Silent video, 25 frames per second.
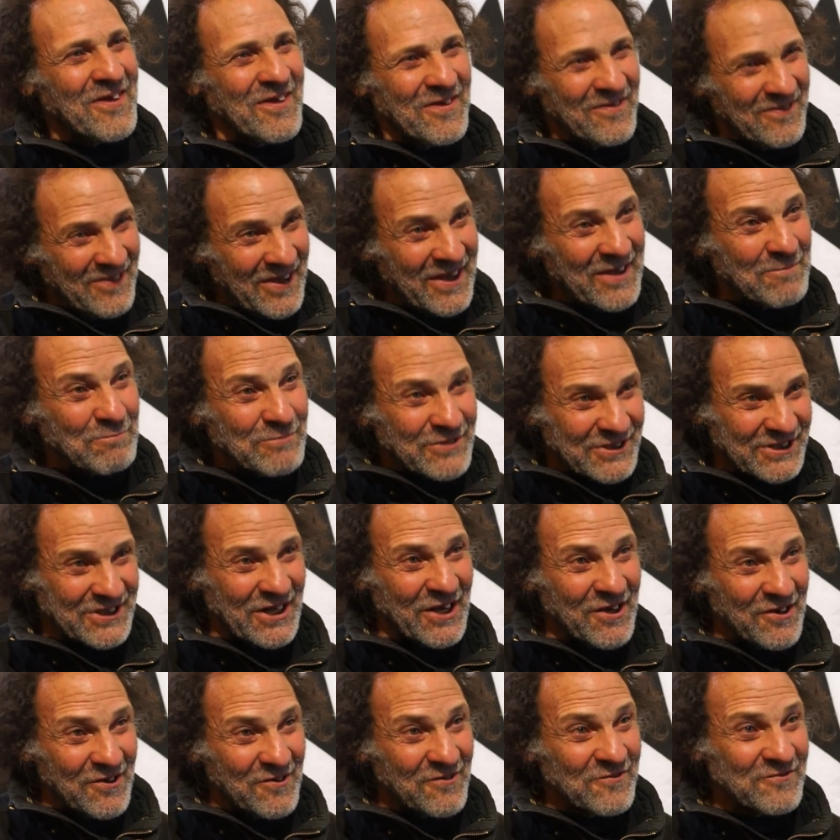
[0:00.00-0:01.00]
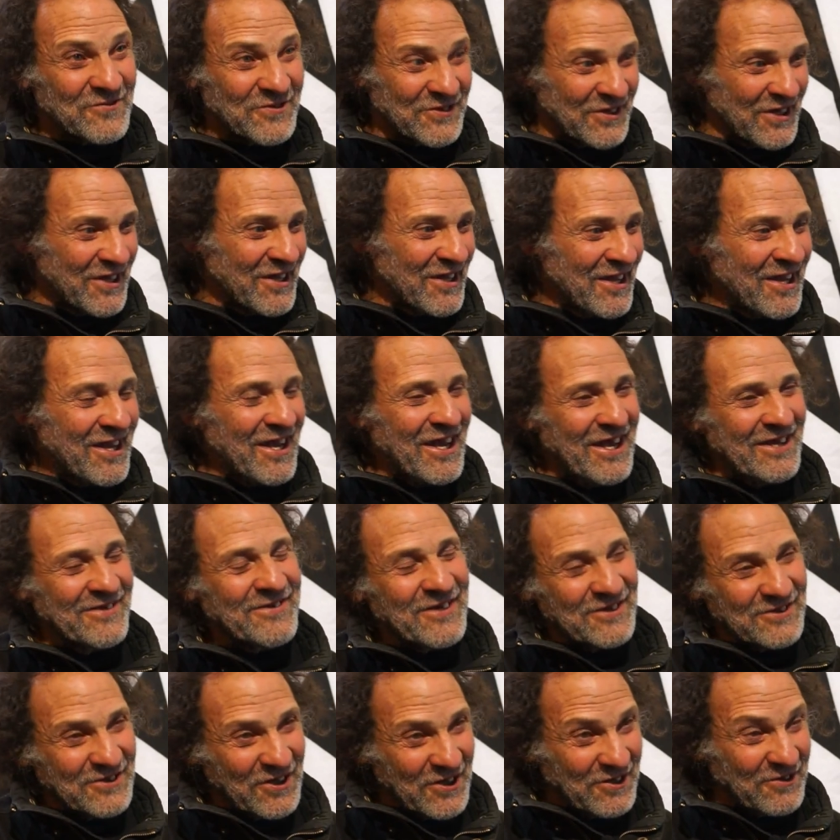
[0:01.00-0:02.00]
themselves and
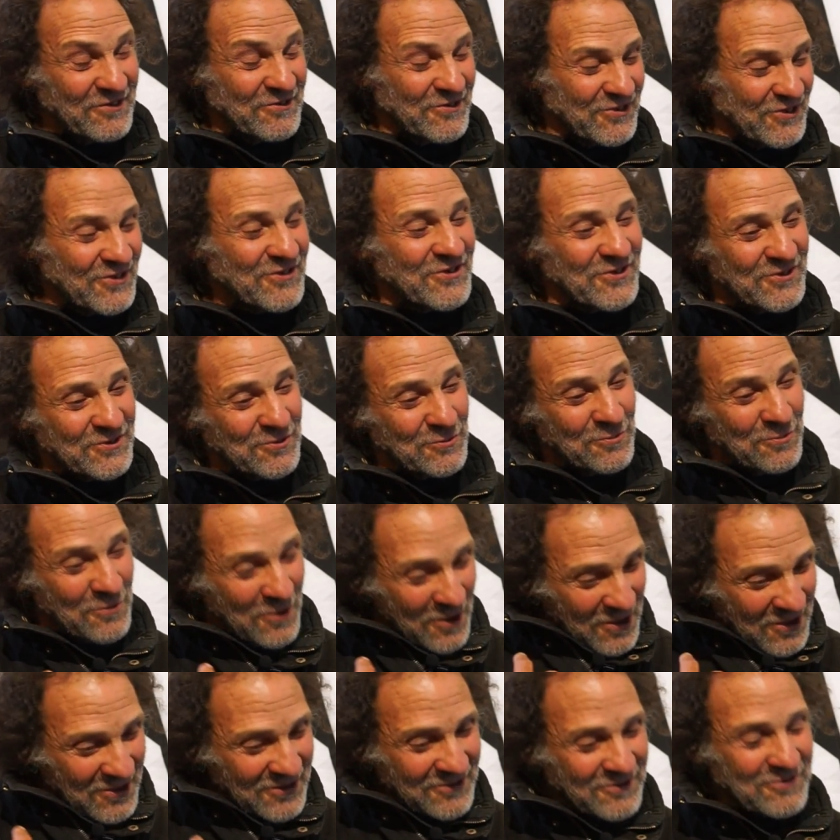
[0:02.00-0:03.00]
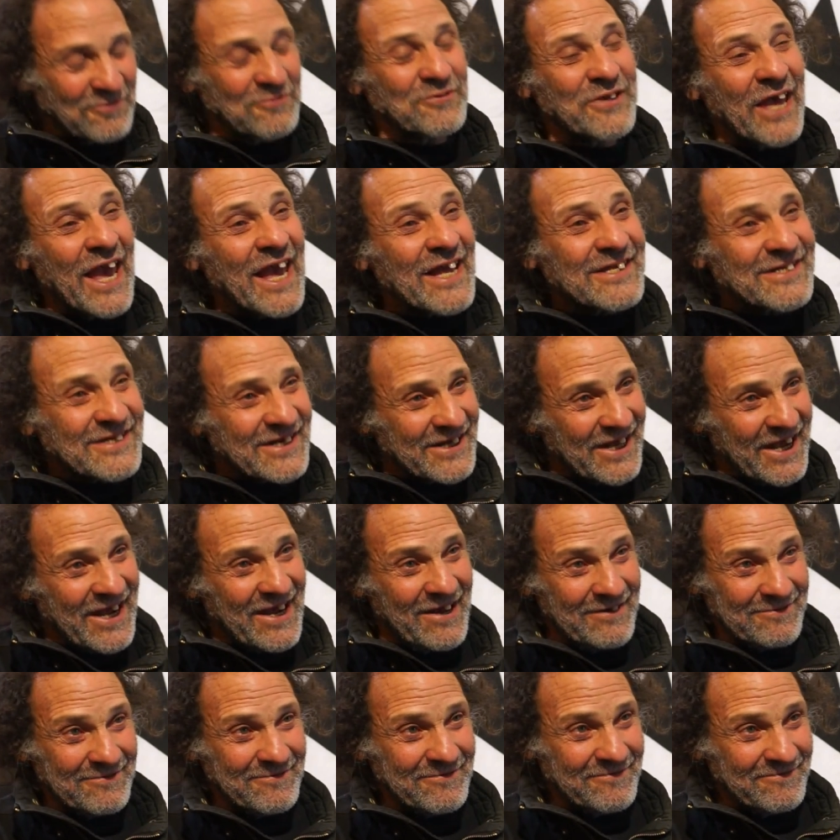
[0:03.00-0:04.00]
things, just to dance it
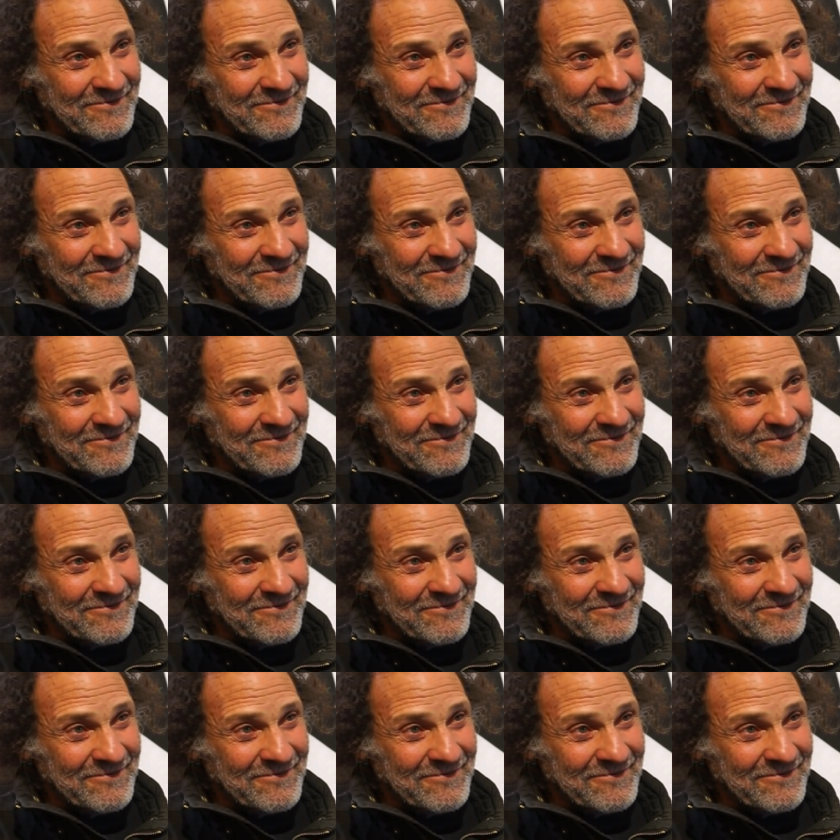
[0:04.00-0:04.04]
out.